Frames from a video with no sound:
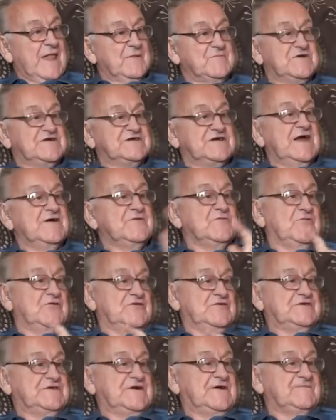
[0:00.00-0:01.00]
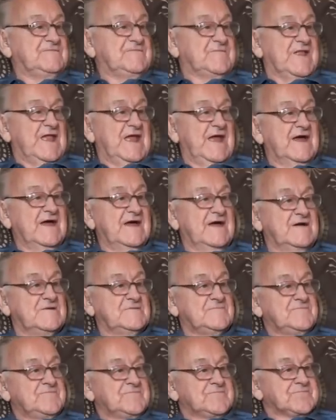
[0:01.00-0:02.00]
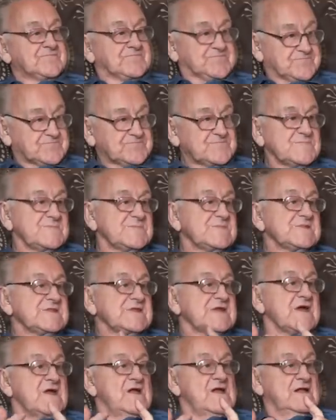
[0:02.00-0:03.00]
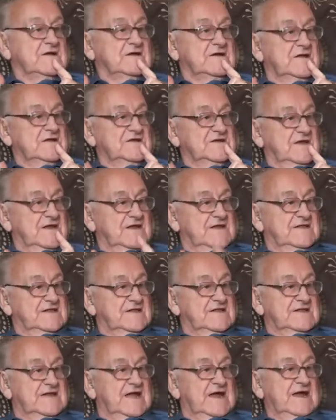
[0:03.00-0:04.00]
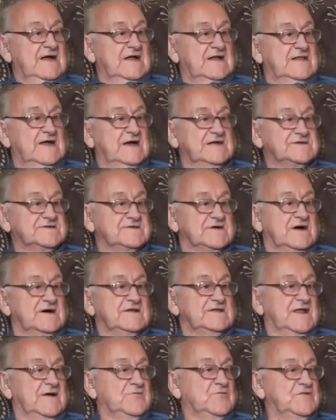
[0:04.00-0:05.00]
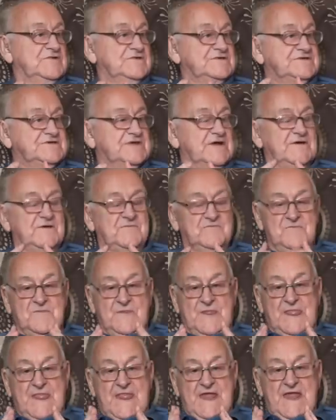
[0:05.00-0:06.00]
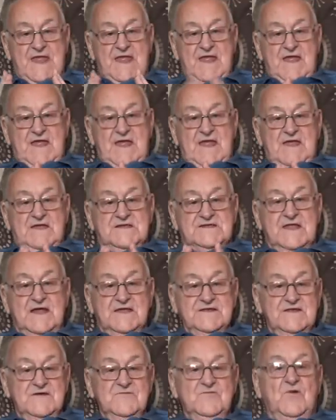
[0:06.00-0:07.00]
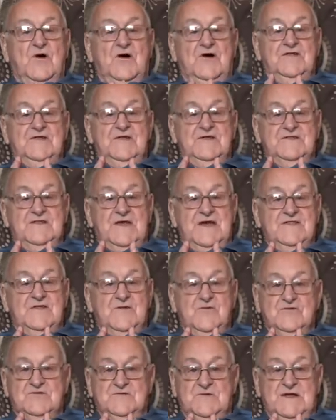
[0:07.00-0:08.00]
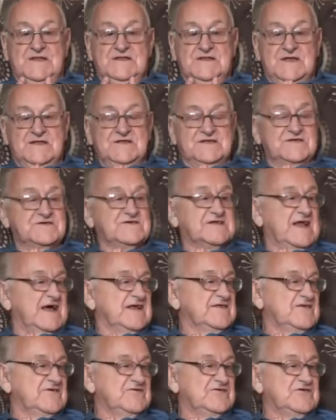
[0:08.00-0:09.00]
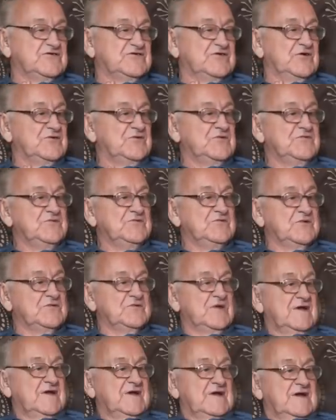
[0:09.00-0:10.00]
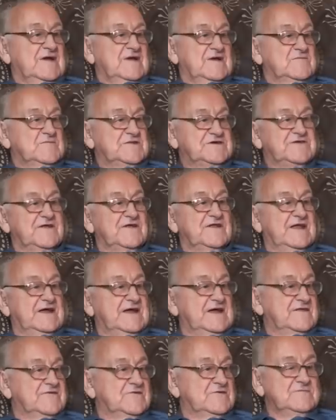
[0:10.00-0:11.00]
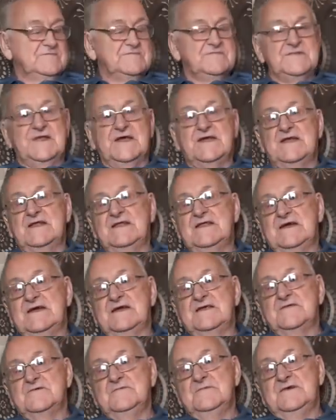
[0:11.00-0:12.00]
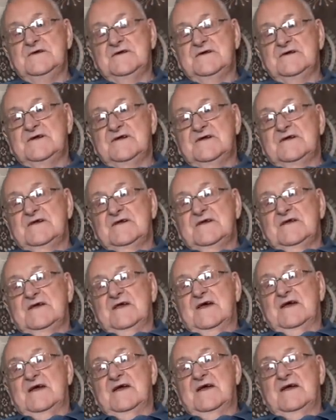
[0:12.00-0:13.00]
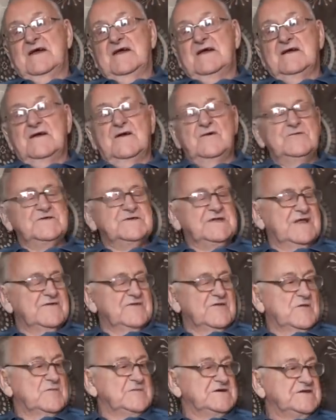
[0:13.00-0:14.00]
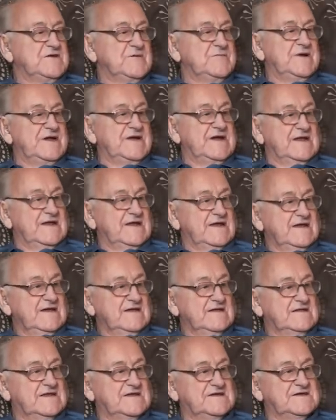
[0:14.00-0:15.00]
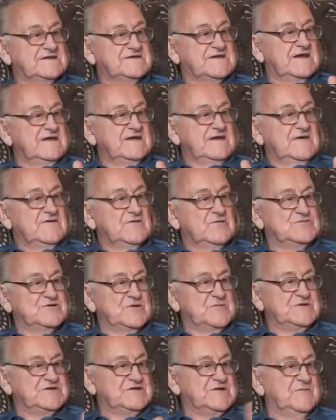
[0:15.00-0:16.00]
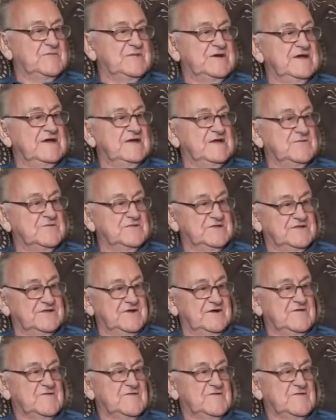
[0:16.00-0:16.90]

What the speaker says: Miss Edwards took Standard 1, and Miss Woods took you after that. Yeah, that's right. That was Standard 1, and then we went into Standard 2. Yeah. And Mr. Latham, Dickie Latham. Who was that other? Mr. Bailey, did you say? There was a Mr. Bailey, wasn't there?